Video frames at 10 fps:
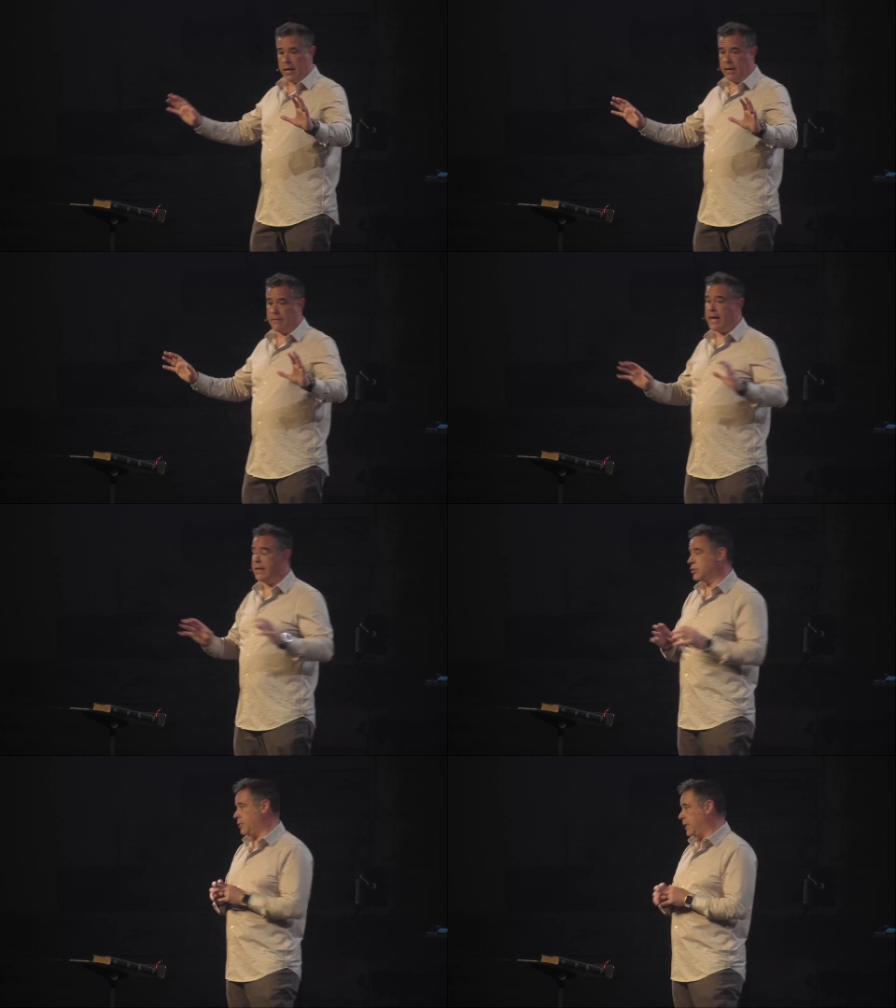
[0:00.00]
hey, that
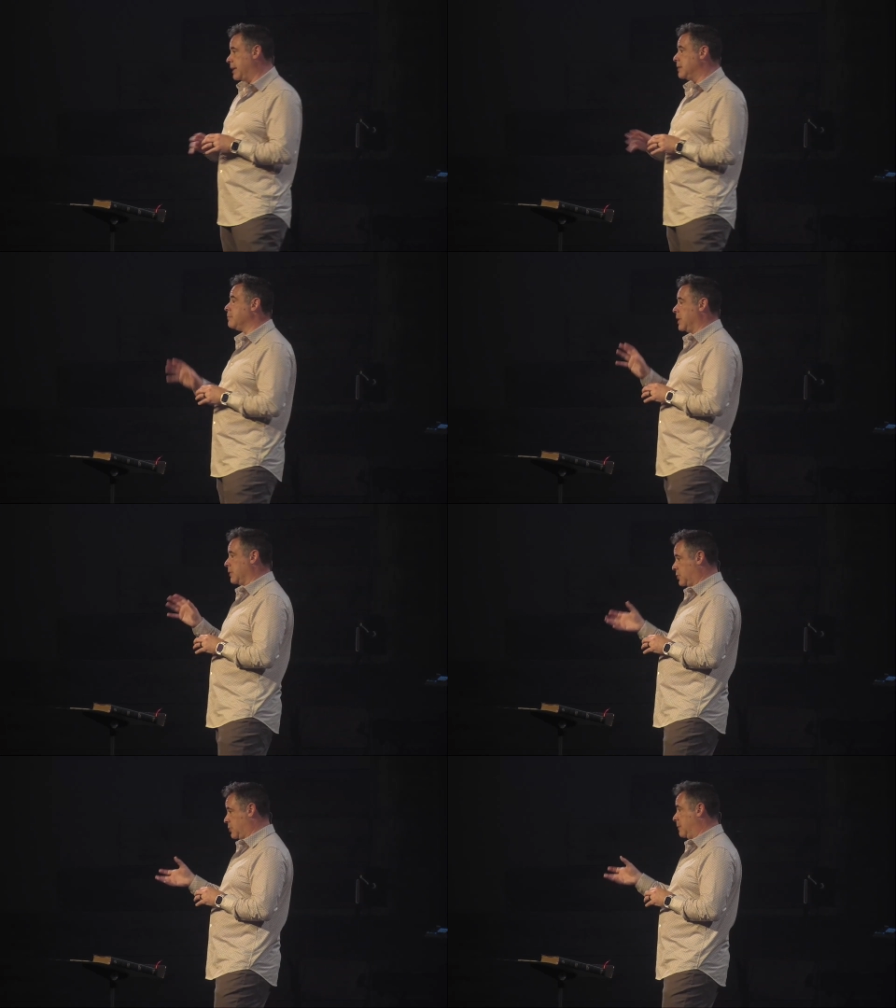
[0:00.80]
is great, Meryl
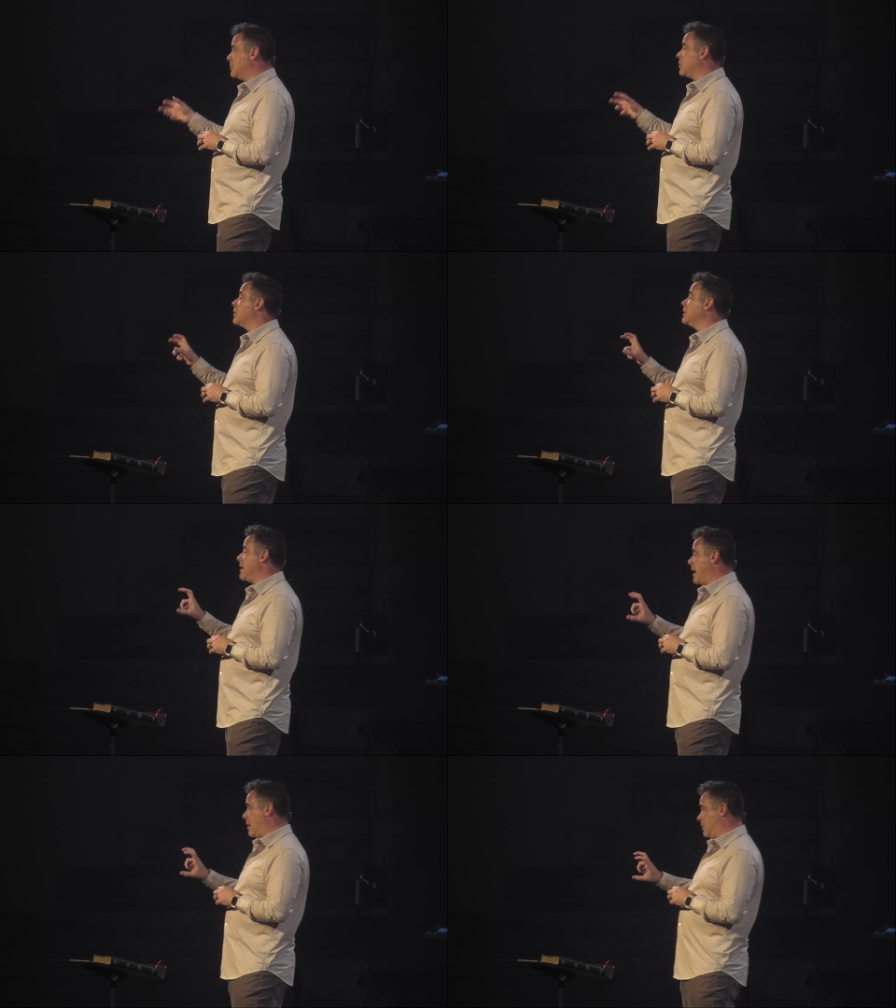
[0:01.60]
Streep, turn it
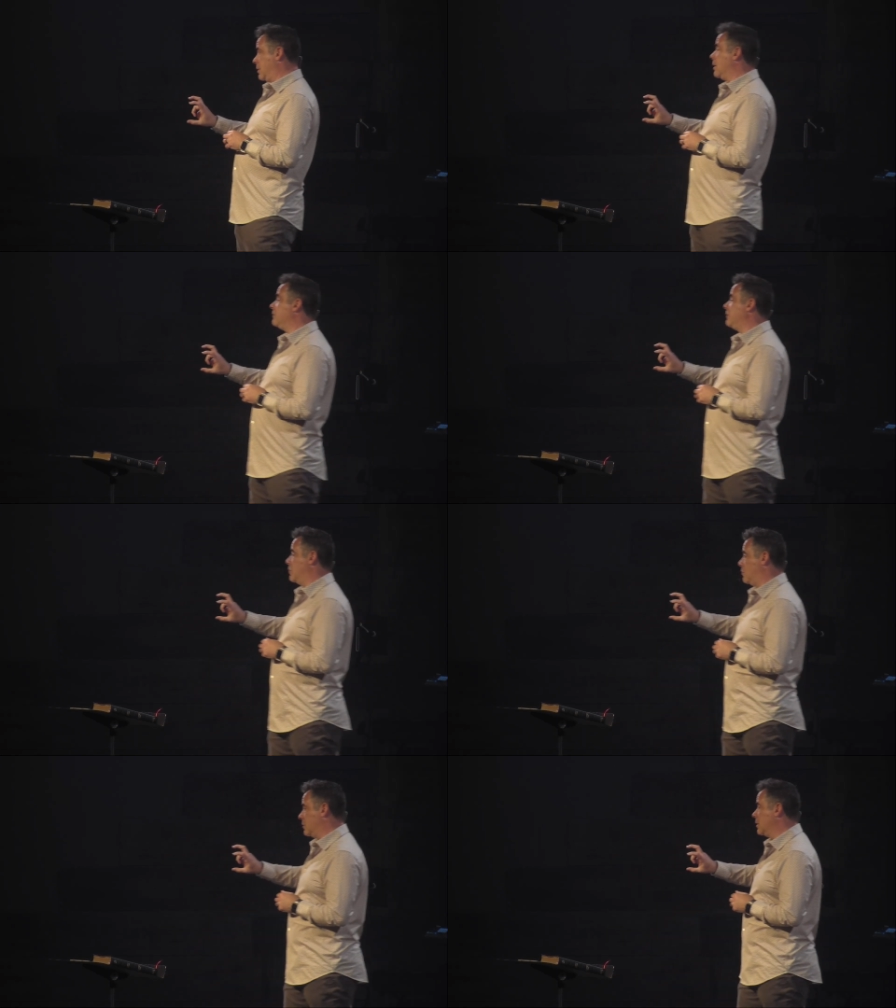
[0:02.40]
down a
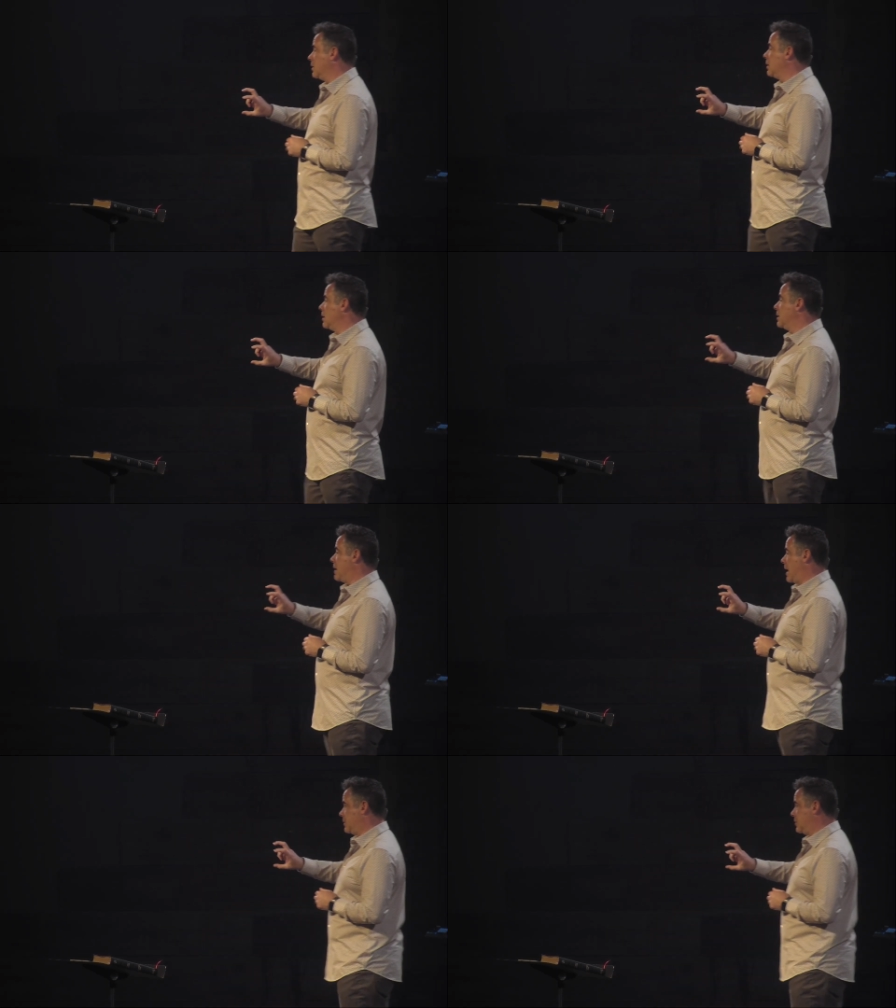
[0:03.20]
few
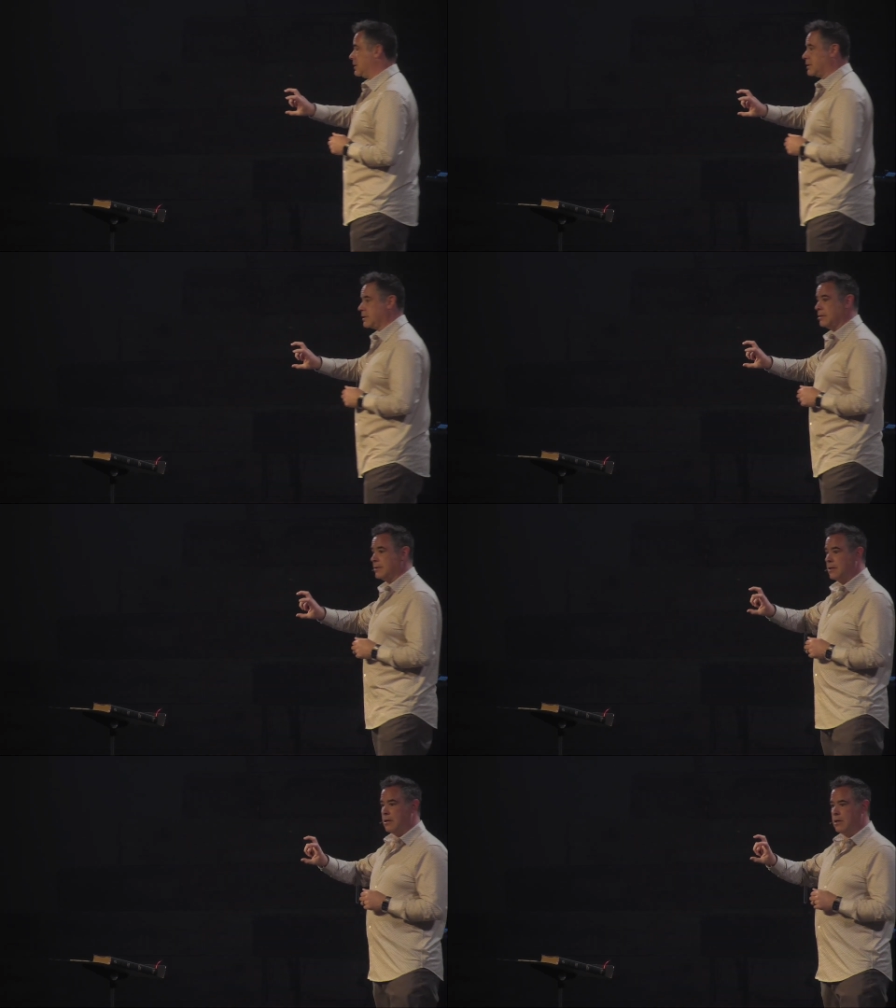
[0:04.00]
notches
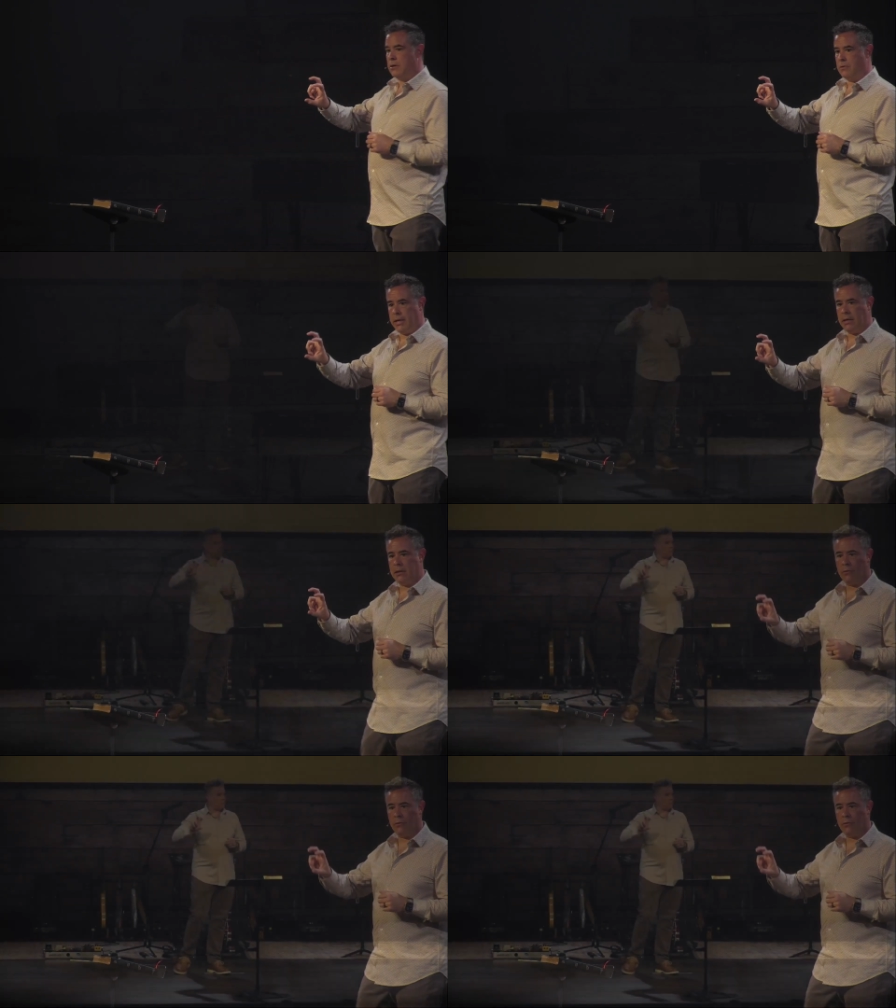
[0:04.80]
right?